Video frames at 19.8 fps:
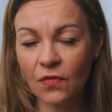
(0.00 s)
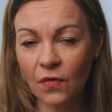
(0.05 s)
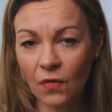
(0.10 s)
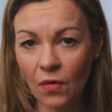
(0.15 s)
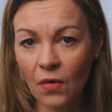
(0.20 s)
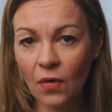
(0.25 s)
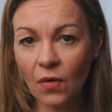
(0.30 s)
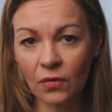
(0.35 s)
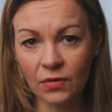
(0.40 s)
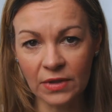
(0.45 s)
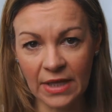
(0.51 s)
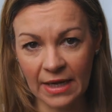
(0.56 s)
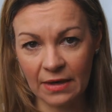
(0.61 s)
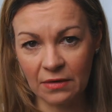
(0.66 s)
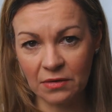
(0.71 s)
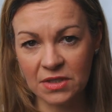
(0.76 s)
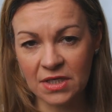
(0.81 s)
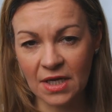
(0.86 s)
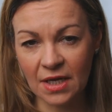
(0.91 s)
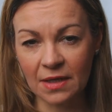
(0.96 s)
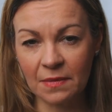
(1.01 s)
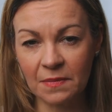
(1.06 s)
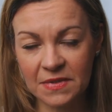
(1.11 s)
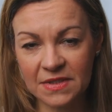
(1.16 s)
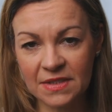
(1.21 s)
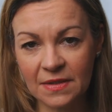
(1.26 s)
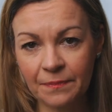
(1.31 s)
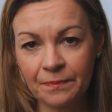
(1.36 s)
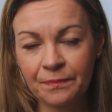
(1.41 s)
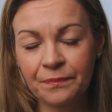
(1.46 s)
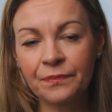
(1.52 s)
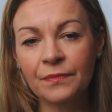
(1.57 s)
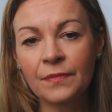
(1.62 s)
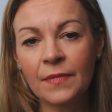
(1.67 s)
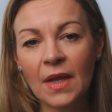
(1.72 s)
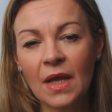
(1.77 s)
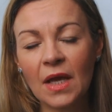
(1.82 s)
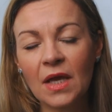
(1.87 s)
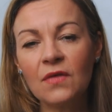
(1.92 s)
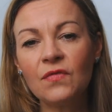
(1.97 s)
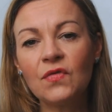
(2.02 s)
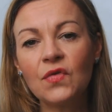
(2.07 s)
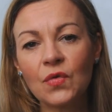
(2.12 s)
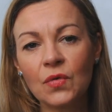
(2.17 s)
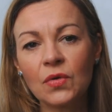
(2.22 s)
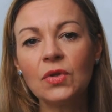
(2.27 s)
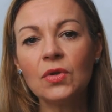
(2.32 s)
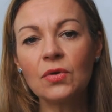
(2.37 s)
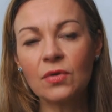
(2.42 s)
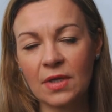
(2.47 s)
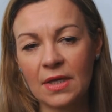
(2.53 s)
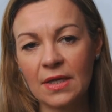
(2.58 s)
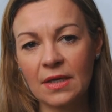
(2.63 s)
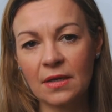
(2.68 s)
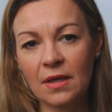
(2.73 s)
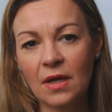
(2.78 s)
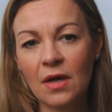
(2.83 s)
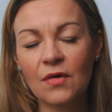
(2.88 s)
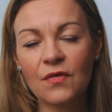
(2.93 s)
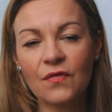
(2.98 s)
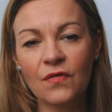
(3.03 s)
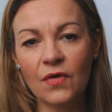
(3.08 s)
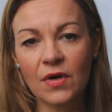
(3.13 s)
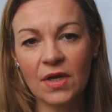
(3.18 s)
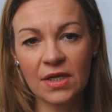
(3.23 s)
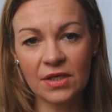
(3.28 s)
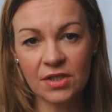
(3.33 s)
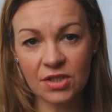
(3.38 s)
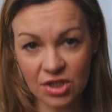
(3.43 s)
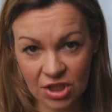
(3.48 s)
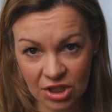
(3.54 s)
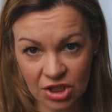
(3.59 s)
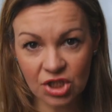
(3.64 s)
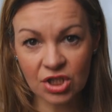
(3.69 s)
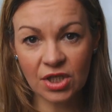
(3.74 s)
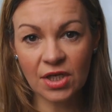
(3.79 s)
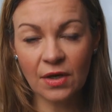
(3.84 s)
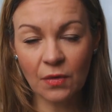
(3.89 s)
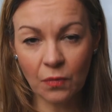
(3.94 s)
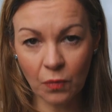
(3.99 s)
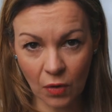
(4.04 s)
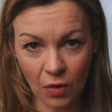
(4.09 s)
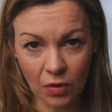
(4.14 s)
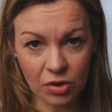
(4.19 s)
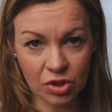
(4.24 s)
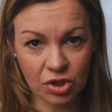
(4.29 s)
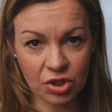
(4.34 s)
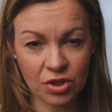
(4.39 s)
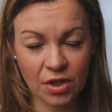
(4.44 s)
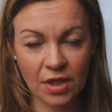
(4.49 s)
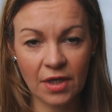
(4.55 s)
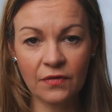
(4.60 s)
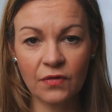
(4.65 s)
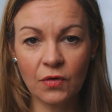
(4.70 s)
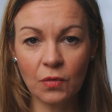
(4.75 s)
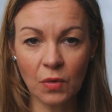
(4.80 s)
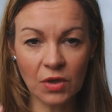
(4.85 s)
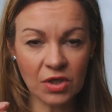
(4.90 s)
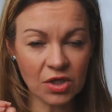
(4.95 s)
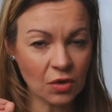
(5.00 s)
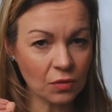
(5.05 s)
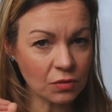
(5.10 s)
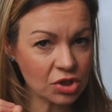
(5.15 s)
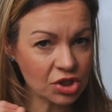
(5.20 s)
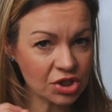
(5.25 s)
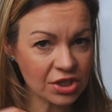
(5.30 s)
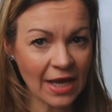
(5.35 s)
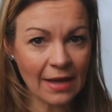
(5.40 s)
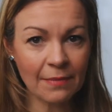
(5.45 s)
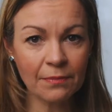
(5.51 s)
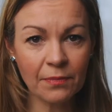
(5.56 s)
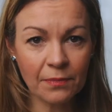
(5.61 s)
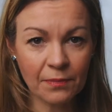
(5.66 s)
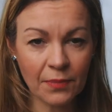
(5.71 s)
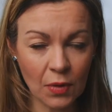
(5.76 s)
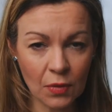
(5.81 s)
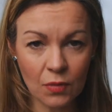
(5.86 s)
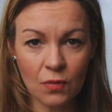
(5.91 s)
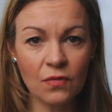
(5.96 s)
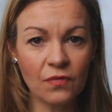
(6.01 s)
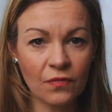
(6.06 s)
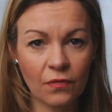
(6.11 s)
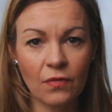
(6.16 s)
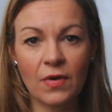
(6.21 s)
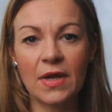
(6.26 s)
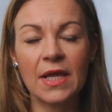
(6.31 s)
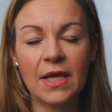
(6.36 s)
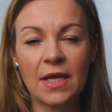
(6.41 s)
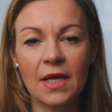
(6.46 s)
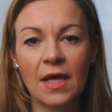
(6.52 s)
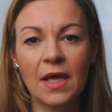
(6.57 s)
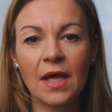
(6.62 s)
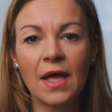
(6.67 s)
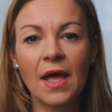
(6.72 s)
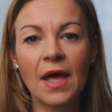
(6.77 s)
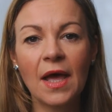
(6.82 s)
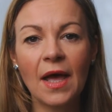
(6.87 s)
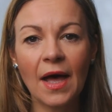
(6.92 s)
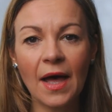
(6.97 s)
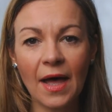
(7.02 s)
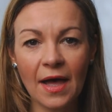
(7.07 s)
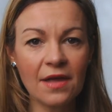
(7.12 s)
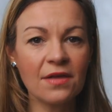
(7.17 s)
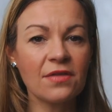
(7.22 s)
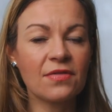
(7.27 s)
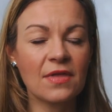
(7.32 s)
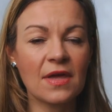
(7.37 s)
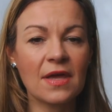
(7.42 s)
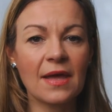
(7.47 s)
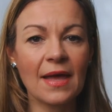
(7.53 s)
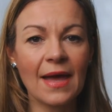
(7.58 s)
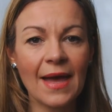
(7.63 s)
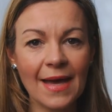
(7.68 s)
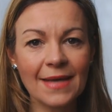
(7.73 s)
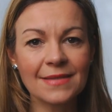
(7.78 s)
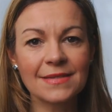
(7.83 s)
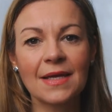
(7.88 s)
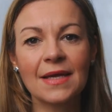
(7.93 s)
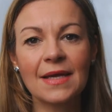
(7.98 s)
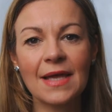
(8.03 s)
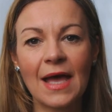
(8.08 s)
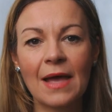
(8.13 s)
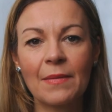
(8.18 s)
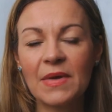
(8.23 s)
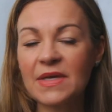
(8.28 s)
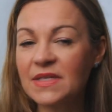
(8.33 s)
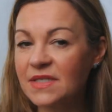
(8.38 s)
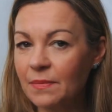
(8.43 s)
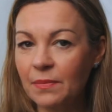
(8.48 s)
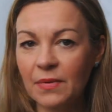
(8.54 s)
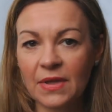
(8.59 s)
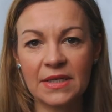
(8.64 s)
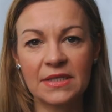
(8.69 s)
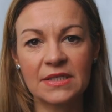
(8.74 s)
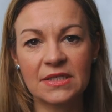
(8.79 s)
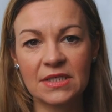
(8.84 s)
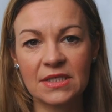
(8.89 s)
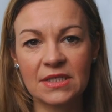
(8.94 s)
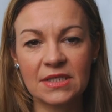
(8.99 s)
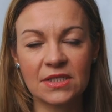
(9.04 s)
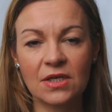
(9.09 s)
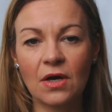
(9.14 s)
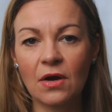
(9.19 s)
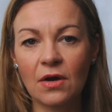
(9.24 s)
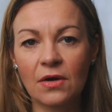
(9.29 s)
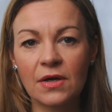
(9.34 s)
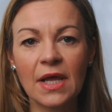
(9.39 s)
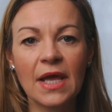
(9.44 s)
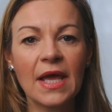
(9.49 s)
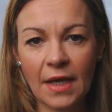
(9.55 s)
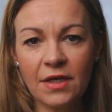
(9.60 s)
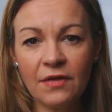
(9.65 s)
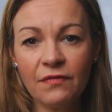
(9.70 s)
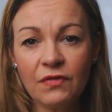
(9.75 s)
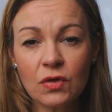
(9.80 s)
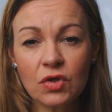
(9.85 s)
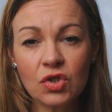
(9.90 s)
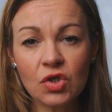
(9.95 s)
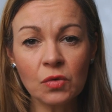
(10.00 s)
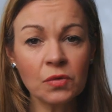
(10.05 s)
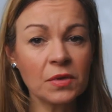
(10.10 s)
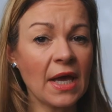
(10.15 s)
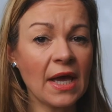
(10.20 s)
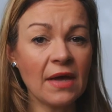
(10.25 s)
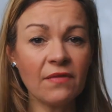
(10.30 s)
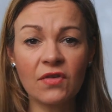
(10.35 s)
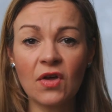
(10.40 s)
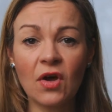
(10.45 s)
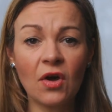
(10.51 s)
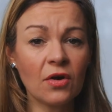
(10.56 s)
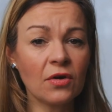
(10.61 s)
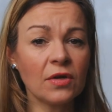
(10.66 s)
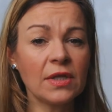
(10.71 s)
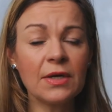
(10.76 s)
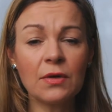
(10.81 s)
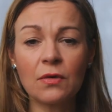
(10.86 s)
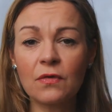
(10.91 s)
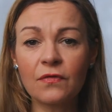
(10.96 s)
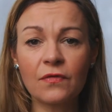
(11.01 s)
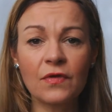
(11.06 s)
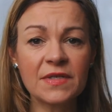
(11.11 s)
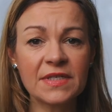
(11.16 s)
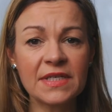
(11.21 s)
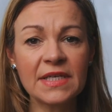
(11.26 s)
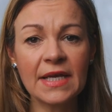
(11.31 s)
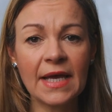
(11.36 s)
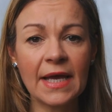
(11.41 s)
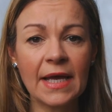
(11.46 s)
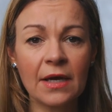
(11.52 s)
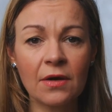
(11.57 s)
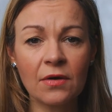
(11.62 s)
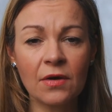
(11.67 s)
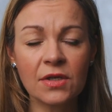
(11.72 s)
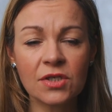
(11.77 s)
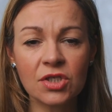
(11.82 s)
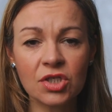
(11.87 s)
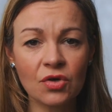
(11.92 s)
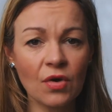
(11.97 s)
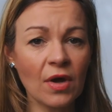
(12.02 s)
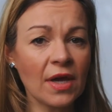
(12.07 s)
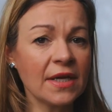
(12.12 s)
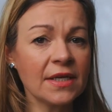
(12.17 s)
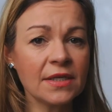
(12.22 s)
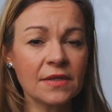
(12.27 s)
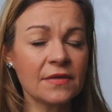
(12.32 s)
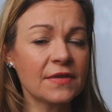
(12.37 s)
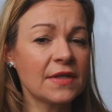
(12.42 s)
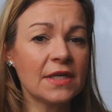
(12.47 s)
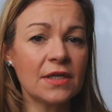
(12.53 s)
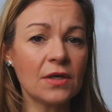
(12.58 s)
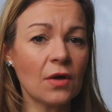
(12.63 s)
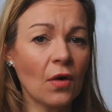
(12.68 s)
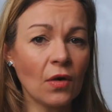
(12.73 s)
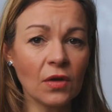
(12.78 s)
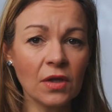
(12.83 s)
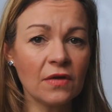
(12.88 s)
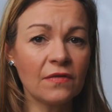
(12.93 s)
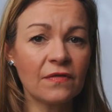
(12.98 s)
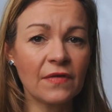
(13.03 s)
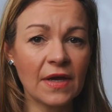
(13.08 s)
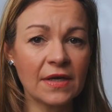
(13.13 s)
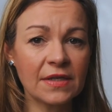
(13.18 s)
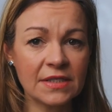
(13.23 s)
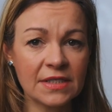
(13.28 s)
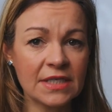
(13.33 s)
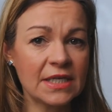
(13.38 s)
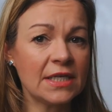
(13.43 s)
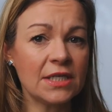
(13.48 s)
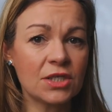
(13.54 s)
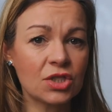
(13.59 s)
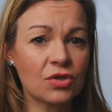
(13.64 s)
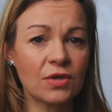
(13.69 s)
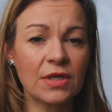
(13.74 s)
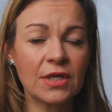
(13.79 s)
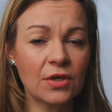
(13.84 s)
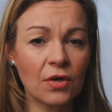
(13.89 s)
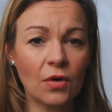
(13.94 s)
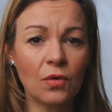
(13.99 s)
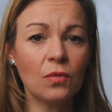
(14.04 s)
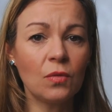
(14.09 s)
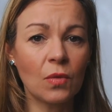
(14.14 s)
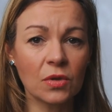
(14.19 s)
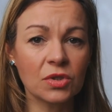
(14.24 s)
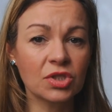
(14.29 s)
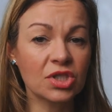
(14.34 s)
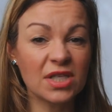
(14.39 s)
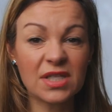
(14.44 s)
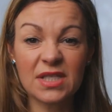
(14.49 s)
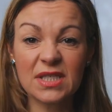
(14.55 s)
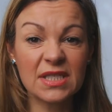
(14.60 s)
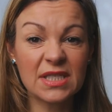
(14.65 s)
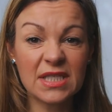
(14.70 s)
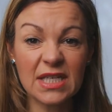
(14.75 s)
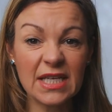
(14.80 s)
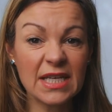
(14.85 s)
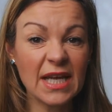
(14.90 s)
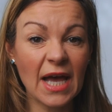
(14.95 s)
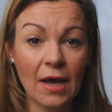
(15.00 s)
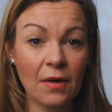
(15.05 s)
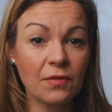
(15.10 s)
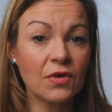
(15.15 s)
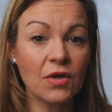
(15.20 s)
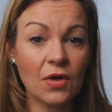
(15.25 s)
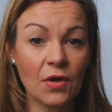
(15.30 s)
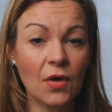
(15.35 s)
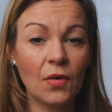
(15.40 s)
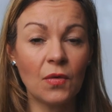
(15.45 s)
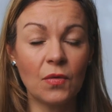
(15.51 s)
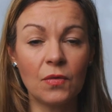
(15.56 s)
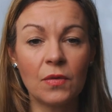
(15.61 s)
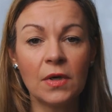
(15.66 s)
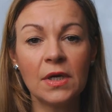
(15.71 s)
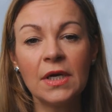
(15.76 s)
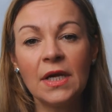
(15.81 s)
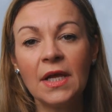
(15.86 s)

for all hair types. If you're looking for a conditioning wash, if you want to go shampoo-free, I think As I Am is the place to start. And if you don't have curly or frizzy hair, try the Olive and Tea Tree Co-Wash and see how you go.